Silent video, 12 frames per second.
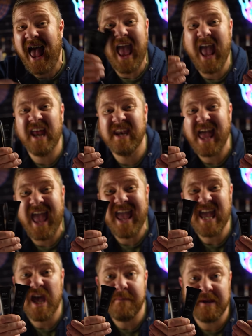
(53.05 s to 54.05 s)
and
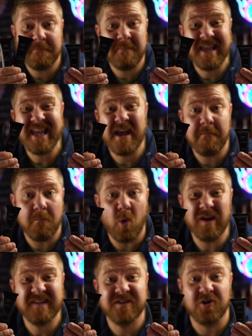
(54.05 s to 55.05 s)
AM and PM
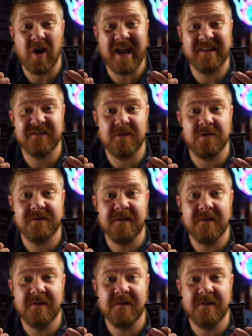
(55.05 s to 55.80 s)
moisturizers.